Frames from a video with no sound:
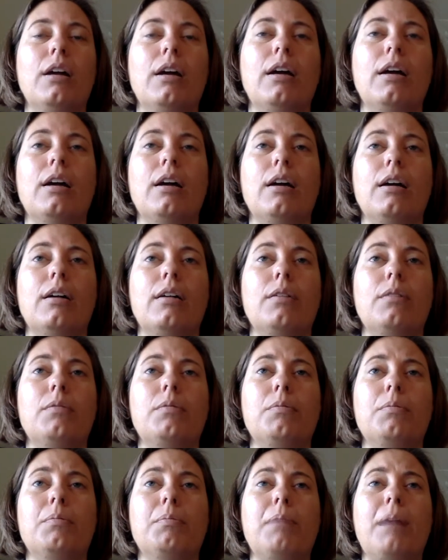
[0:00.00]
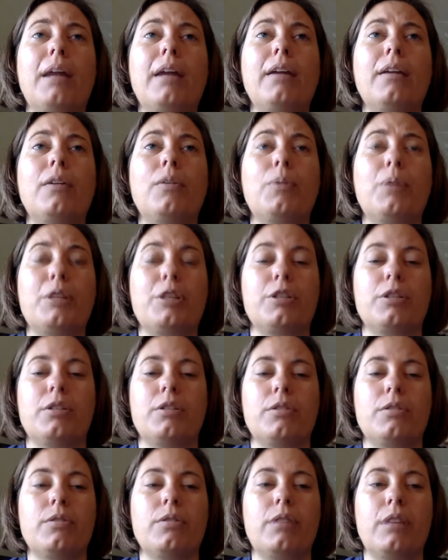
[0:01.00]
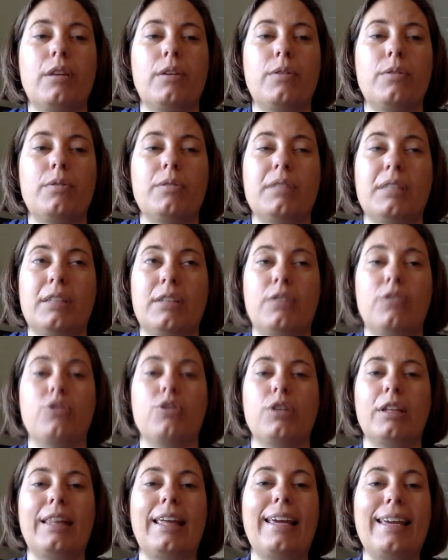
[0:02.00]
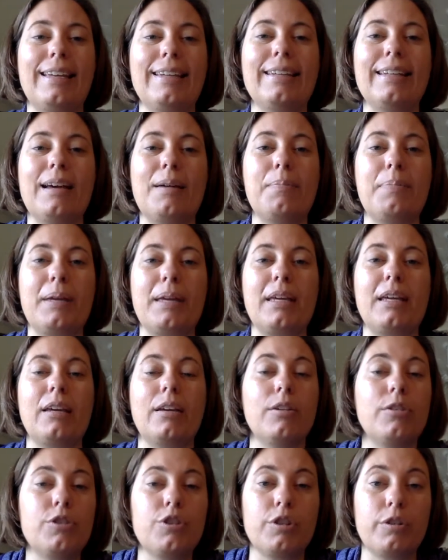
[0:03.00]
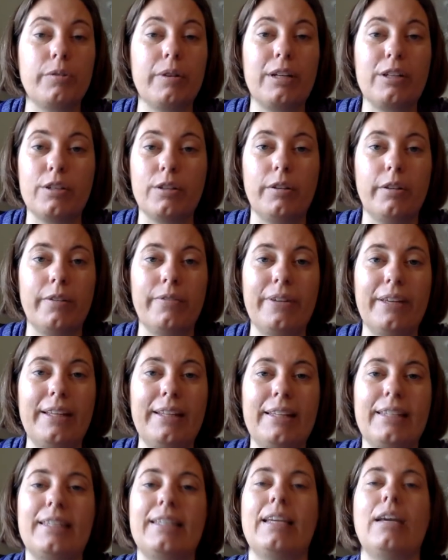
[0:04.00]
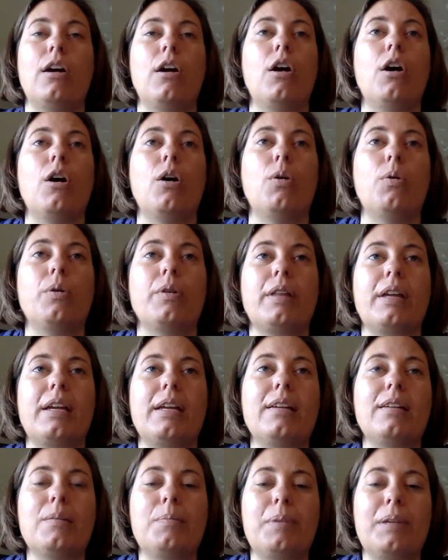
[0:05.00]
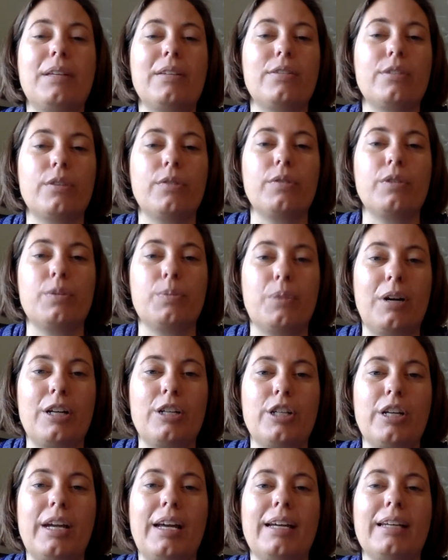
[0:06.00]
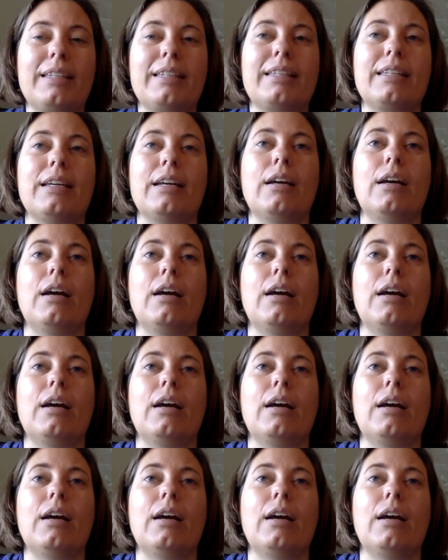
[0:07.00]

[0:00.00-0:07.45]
my questions are those, and usually they end up being intergenerational events or they end up being service projects.